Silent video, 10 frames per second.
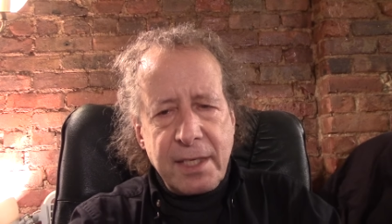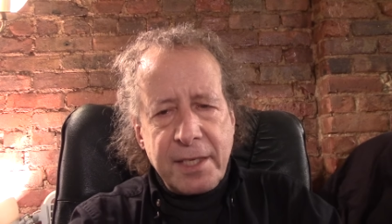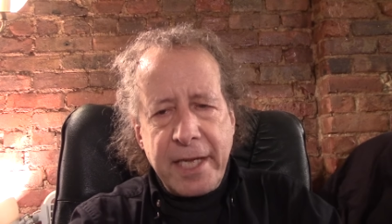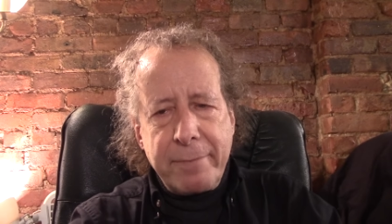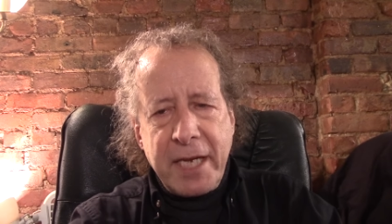
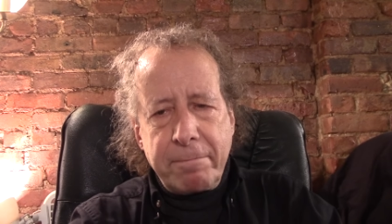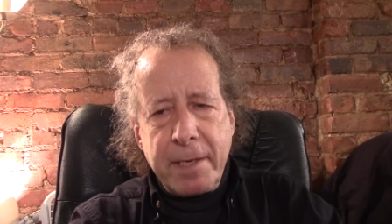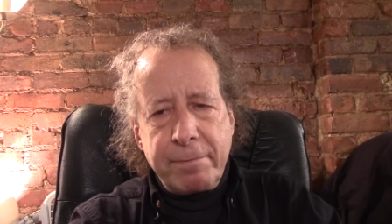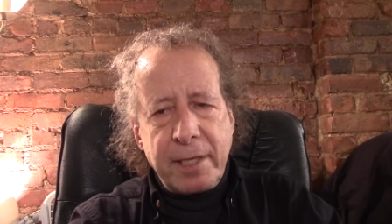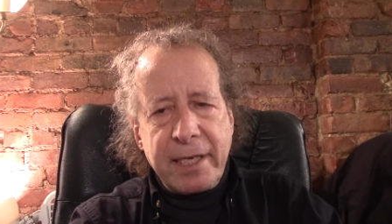They make
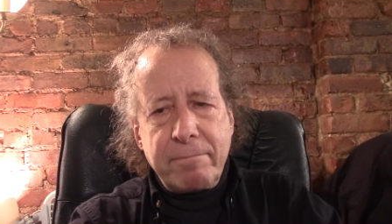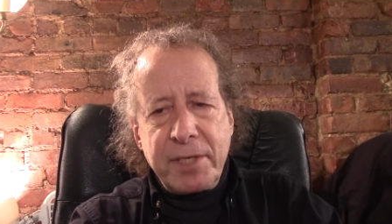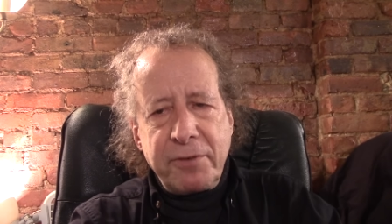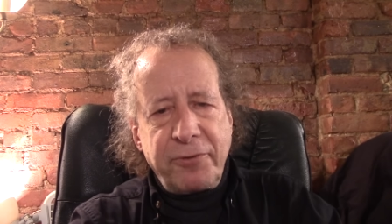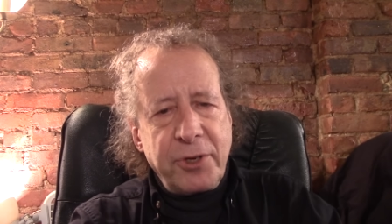people like
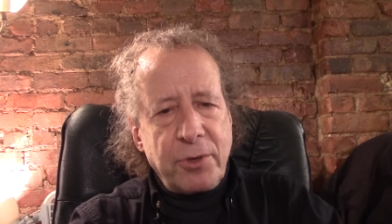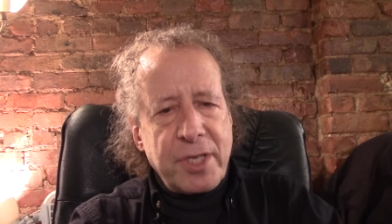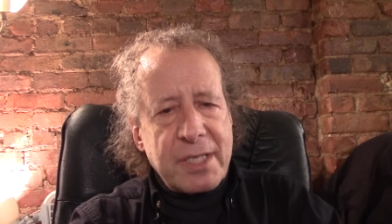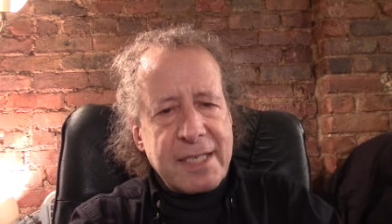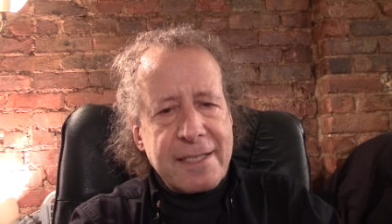me fear
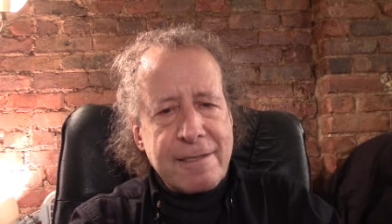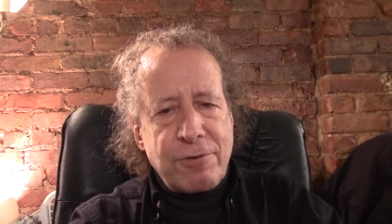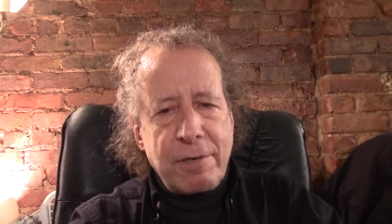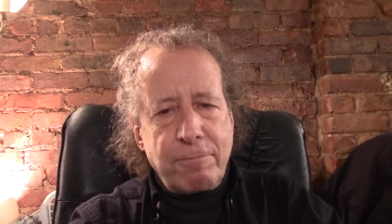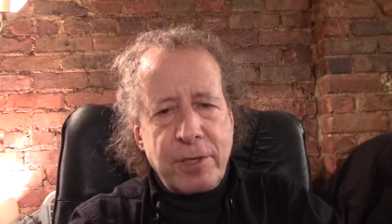that Donald
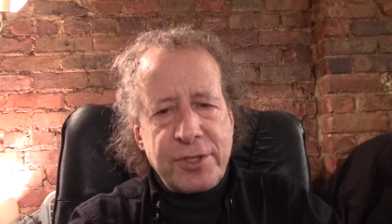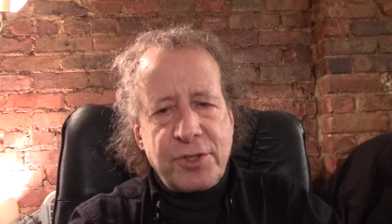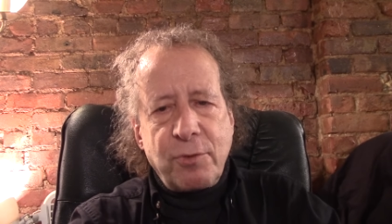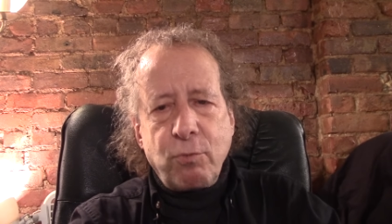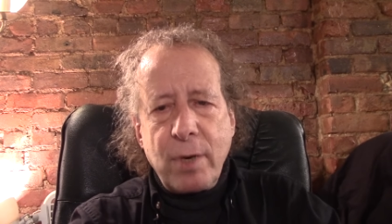Trump wants
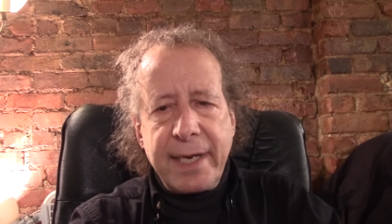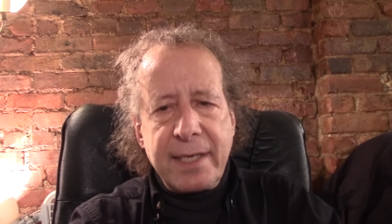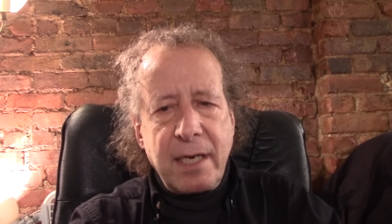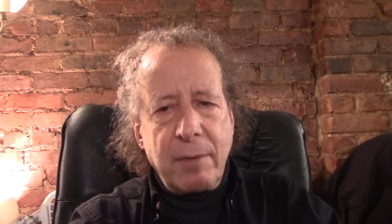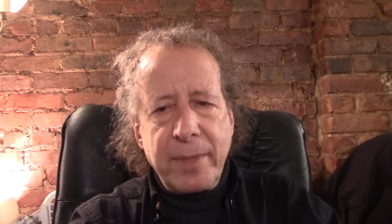to
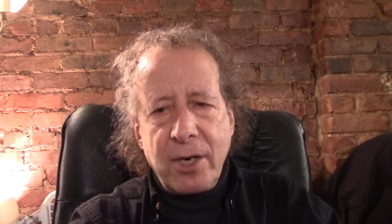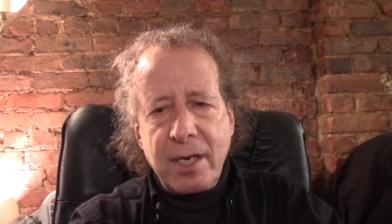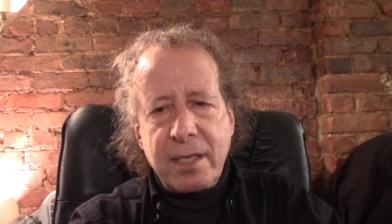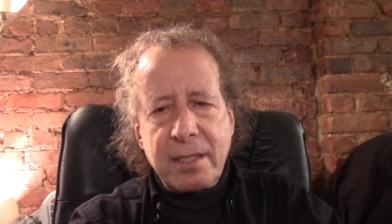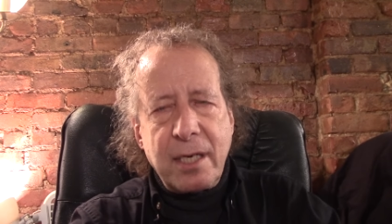rig
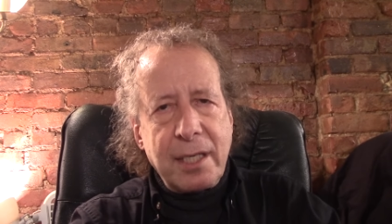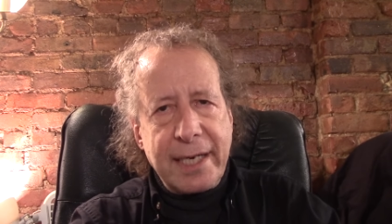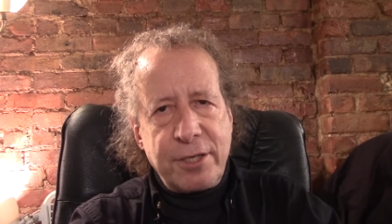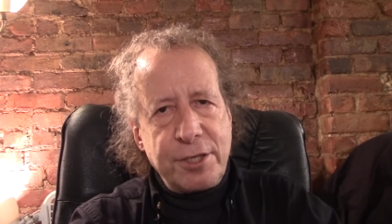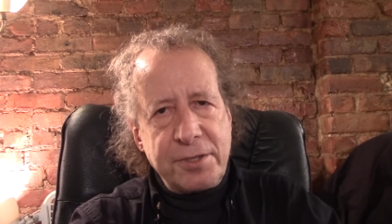American
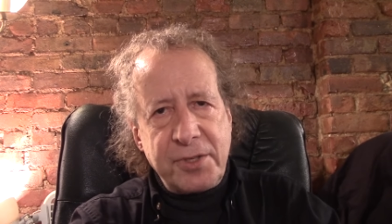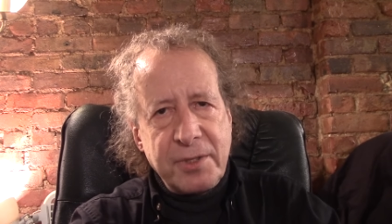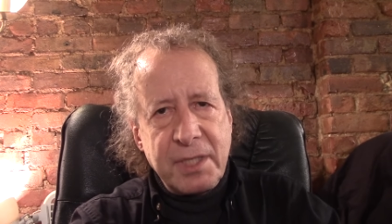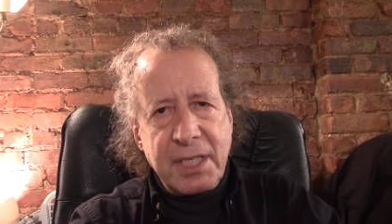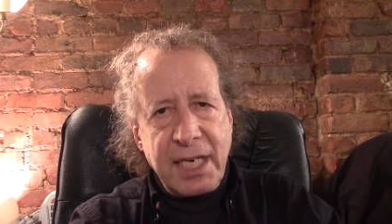elections
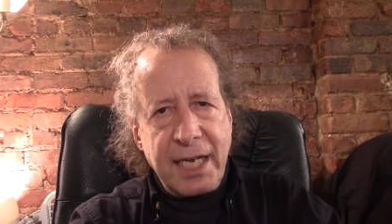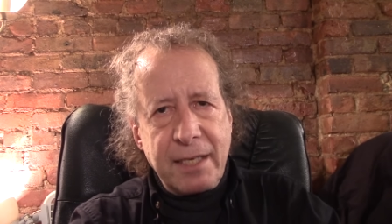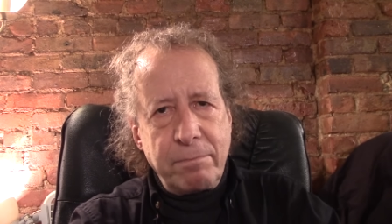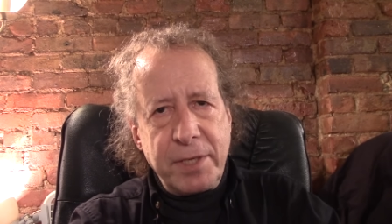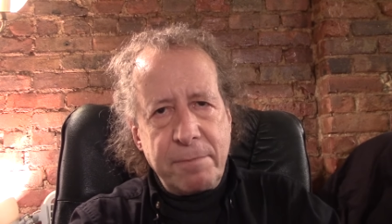
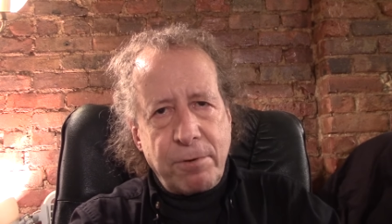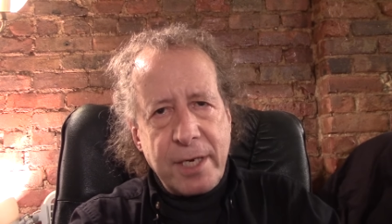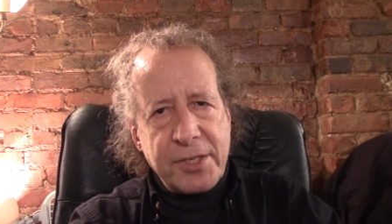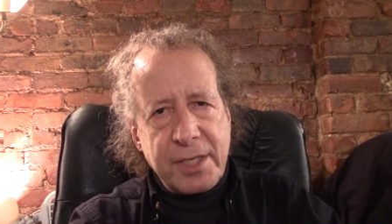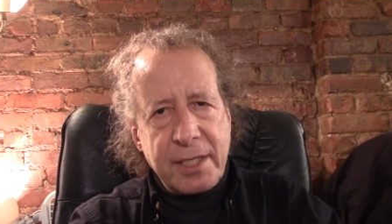and be
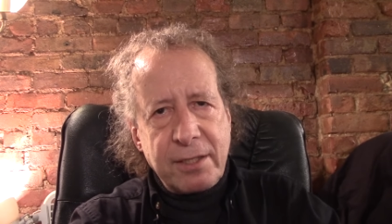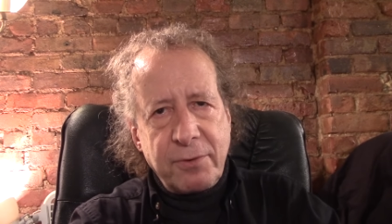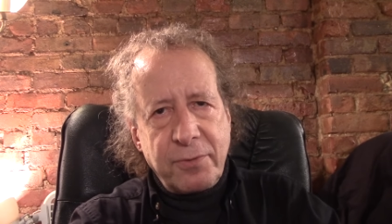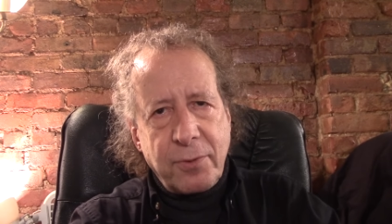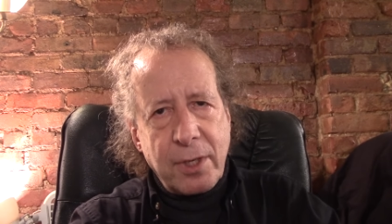president
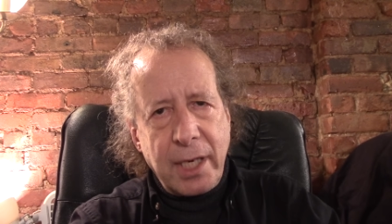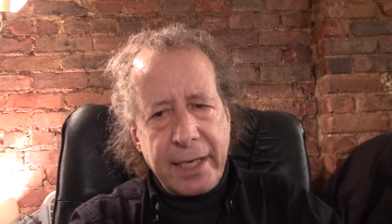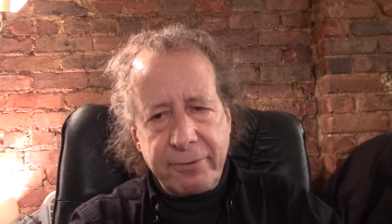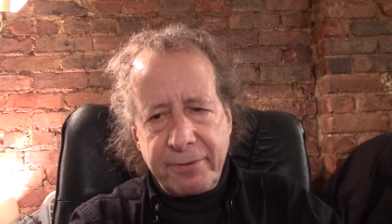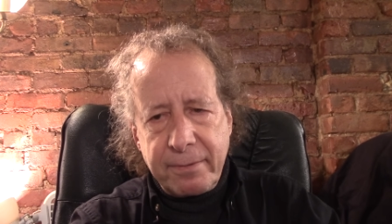for
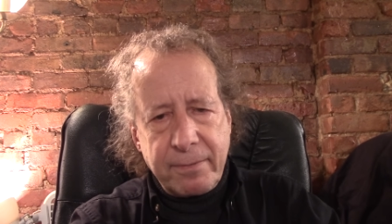life.